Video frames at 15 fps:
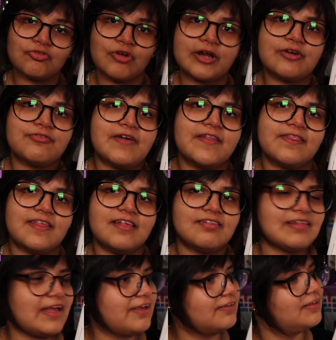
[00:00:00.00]
try to find things
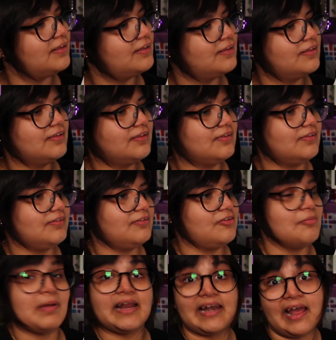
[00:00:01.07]
that
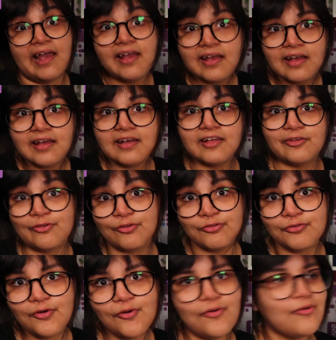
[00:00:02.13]
you might like,
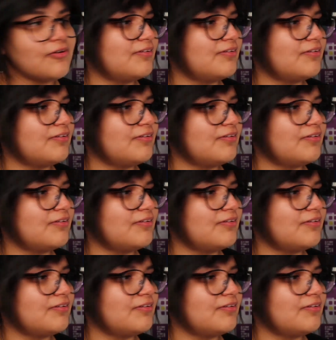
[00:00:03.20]
useful.